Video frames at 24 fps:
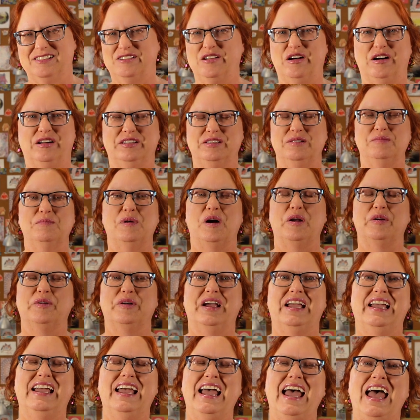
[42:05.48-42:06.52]
called it
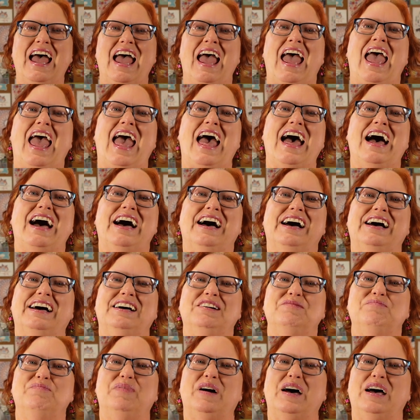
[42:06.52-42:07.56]
Monterey.
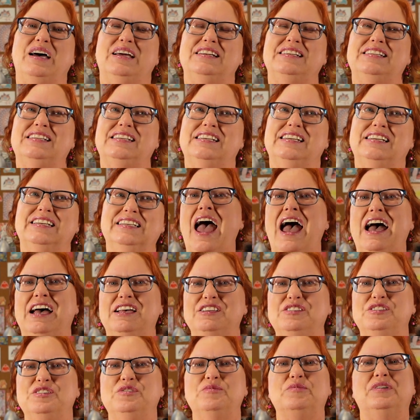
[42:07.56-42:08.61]
Uh, but
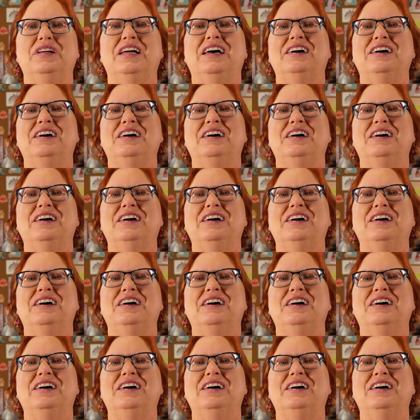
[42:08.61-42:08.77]
as you will